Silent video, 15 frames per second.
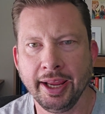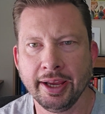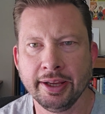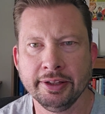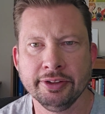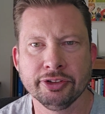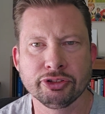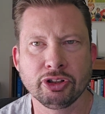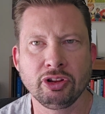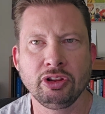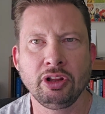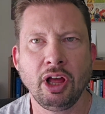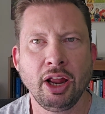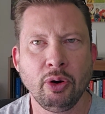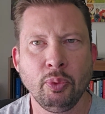And there's a
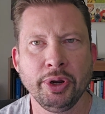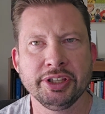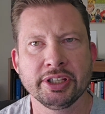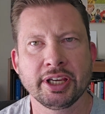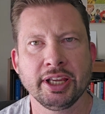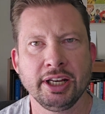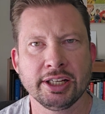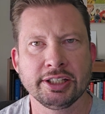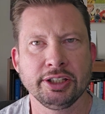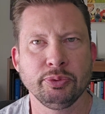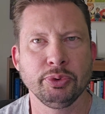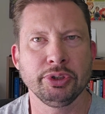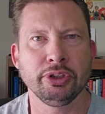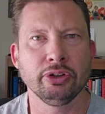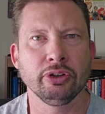lot of ways of
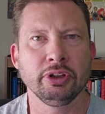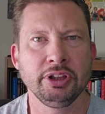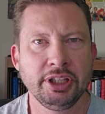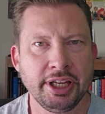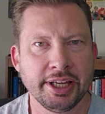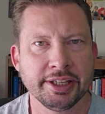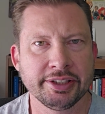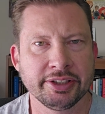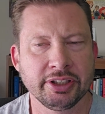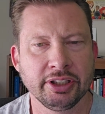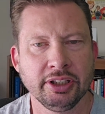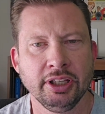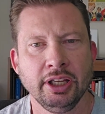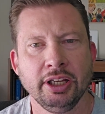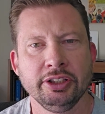connecting with your
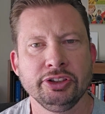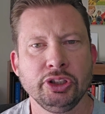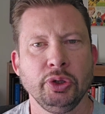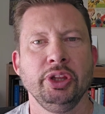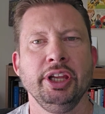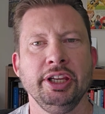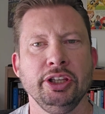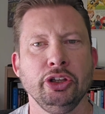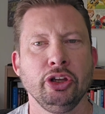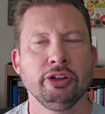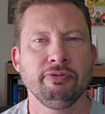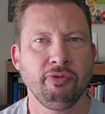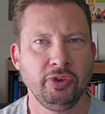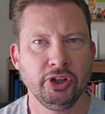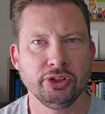list so that
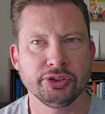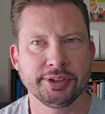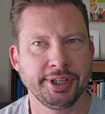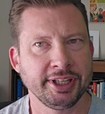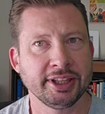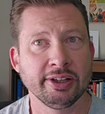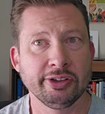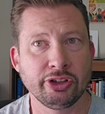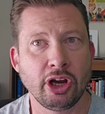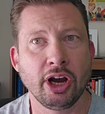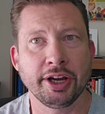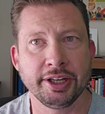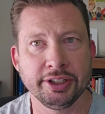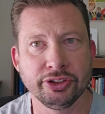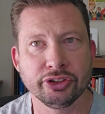it feels like they're
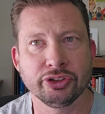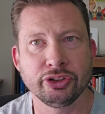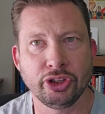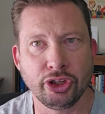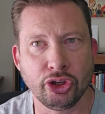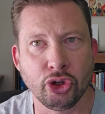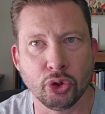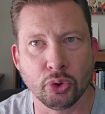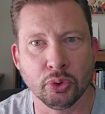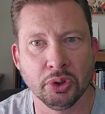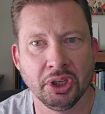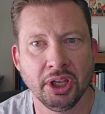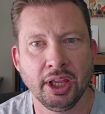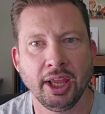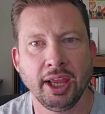talking just to you
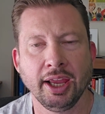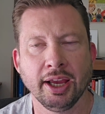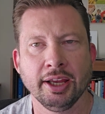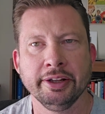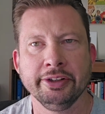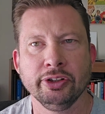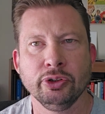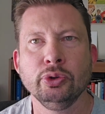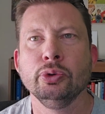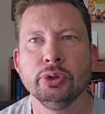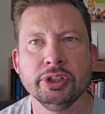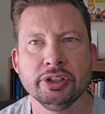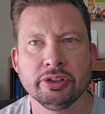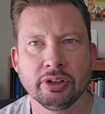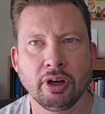and
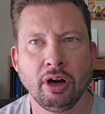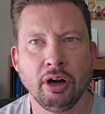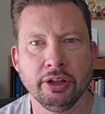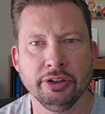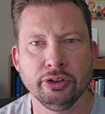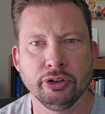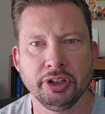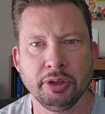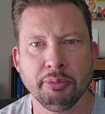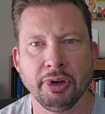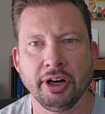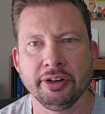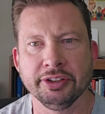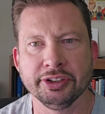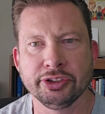who is on your
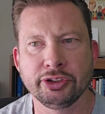email.